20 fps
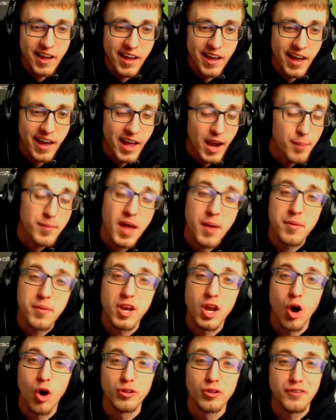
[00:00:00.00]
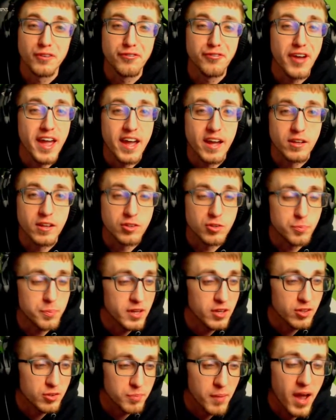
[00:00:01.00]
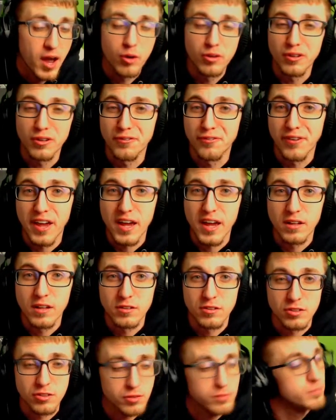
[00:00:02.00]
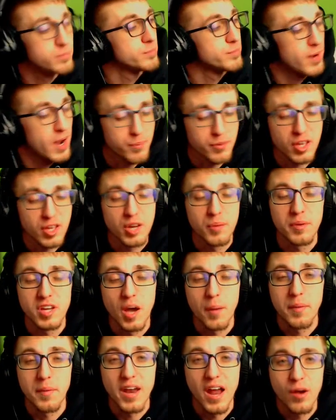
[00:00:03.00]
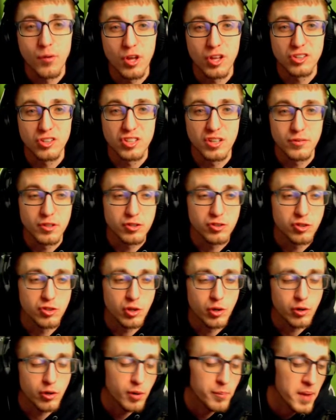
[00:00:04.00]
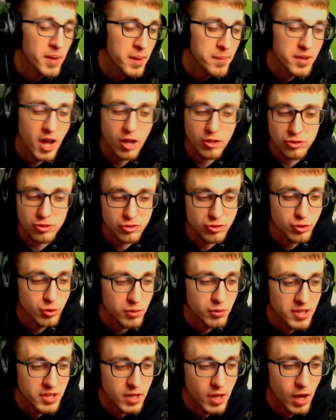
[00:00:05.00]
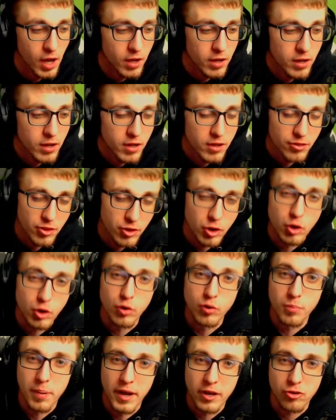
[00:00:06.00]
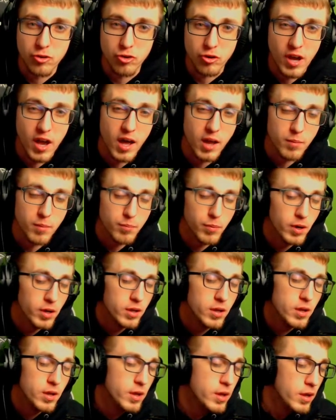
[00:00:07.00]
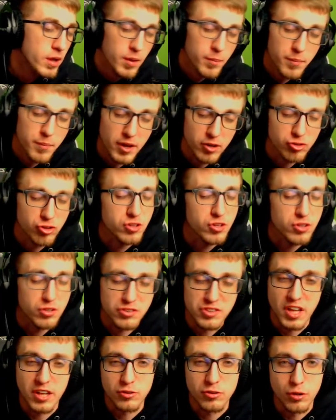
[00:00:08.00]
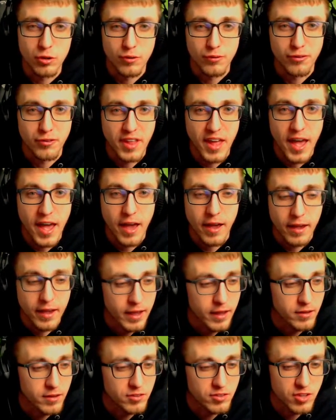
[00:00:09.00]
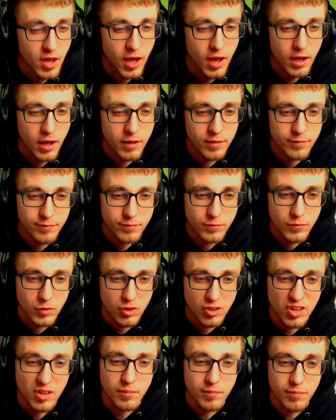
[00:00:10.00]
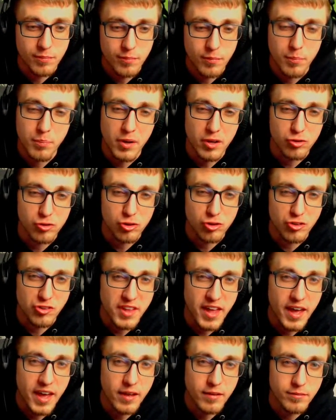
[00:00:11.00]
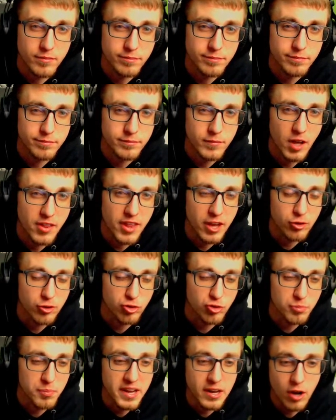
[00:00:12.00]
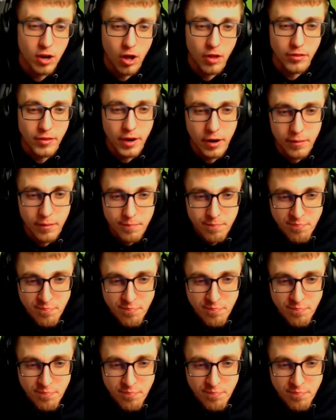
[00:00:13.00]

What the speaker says: And I'm naming it OnlyFans because my OnlyFans is probably going to be coming out relatively soon, or maybe I'll just do the nude Patreon. But make sure that you stay tuned for that, and you get pictures of that schmeat on there.